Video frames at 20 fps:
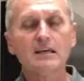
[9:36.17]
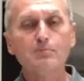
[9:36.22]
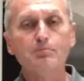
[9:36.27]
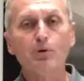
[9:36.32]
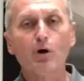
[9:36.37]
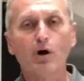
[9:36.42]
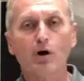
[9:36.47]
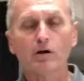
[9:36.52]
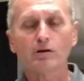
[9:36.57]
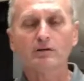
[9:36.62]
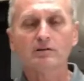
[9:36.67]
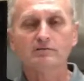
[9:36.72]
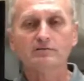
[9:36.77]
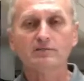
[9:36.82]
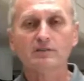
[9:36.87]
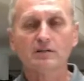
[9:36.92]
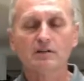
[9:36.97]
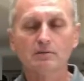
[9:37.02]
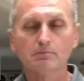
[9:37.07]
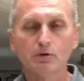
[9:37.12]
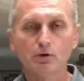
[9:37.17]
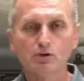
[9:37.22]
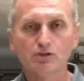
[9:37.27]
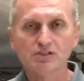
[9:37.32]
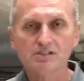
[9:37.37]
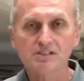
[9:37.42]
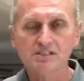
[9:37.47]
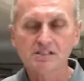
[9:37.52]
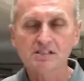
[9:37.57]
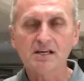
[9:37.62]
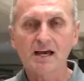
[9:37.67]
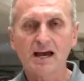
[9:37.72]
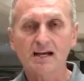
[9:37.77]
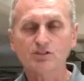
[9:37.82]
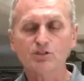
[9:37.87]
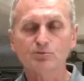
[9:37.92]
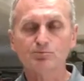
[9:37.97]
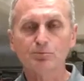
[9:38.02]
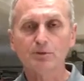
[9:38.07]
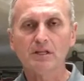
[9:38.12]
part of an emergency
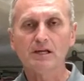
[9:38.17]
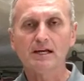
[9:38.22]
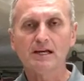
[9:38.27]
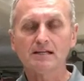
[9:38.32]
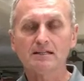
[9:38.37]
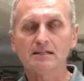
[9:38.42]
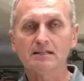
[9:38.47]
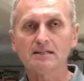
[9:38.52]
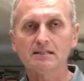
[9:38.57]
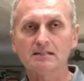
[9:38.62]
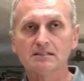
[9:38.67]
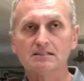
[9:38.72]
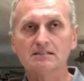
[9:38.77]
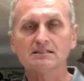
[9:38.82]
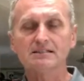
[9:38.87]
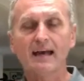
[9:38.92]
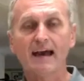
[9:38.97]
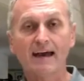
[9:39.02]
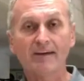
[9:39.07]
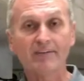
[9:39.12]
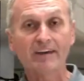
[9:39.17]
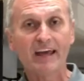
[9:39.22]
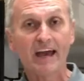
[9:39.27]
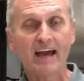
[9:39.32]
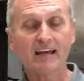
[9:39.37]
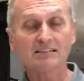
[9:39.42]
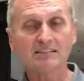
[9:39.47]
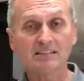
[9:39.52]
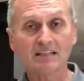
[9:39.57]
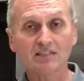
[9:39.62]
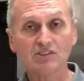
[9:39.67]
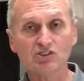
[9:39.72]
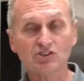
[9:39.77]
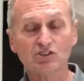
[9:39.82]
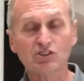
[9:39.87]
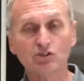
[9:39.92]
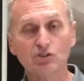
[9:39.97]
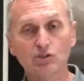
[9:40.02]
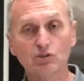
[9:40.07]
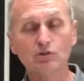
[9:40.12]
action plan is having access
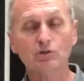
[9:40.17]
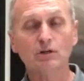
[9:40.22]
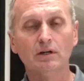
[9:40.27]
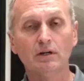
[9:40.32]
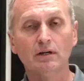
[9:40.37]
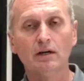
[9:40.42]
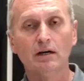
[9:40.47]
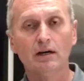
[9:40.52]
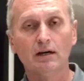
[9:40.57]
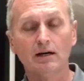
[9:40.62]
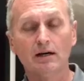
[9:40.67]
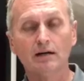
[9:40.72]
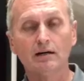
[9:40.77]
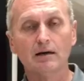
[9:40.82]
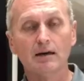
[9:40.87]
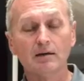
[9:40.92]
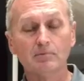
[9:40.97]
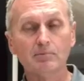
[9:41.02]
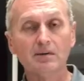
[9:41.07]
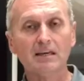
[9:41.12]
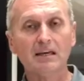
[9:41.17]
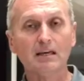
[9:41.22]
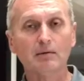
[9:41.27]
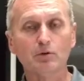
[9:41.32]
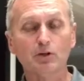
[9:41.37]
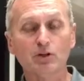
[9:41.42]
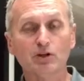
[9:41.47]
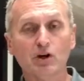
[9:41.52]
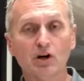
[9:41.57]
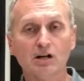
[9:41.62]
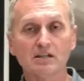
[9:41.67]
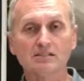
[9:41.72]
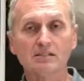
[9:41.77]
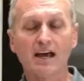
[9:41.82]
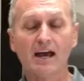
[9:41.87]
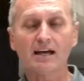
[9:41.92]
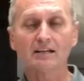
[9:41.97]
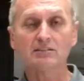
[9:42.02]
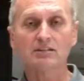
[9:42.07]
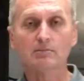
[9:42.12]
to and being able to
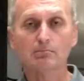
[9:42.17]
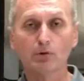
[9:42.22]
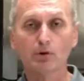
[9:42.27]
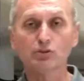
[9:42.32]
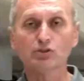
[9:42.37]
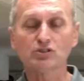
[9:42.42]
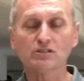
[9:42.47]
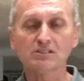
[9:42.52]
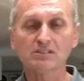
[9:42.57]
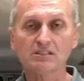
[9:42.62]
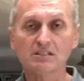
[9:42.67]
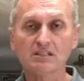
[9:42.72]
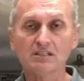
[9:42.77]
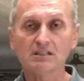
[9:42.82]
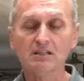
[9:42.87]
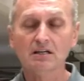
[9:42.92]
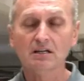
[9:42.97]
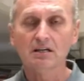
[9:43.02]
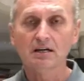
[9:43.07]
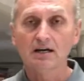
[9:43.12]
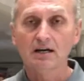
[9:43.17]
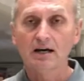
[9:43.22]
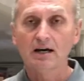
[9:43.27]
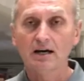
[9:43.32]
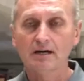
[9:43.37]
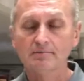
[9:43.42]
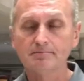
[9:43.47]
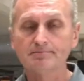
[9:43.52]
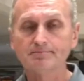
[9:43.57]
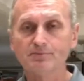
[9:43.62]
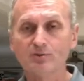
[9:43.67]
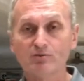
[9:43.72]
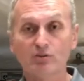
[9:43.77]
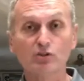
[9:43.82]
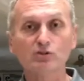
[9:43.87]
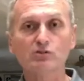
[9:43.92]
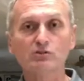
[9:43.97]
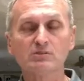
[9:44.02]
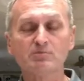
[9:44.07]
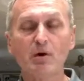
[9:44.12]
contact emergency
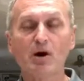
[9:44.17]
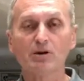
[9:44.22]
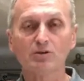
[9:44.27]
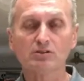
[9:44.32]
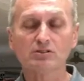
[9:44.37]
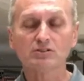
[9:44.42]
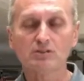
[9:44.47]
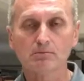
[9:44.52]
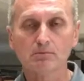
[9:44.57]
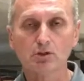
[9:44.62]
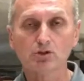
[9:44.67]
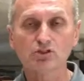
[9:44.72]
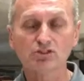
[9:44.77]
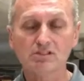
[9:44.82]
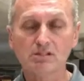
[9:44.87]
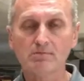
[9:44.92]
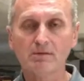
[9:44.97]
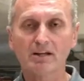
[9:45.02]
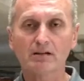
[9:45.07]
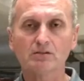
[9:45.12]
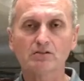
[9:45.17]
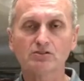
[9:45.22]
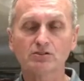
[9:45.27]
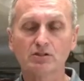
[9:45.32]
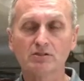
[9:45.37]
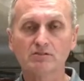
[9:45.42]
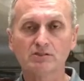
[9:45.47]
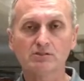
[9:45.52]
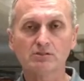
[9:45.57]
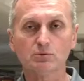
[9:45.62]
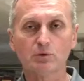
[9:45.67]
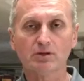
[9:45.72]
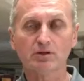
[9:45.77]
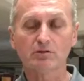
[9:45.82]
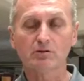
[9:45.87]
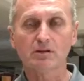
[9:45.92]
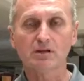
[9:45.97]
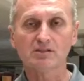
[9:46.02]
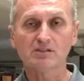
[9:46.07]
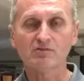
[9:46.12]
first responders, emergency medical service, whether
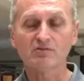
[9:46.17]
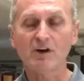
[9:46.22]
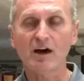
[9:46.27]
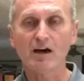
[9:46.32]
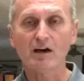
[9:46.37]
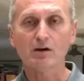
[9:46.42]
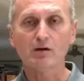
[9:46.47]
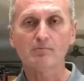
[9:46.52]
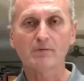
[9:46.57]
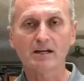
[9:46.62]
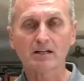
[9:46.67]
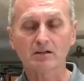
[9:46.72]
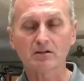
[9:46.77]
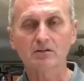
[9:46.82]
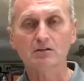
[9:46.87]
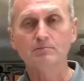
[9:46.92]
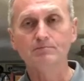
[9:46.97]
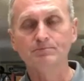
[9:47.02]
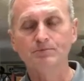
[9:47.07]
that's fire or medical.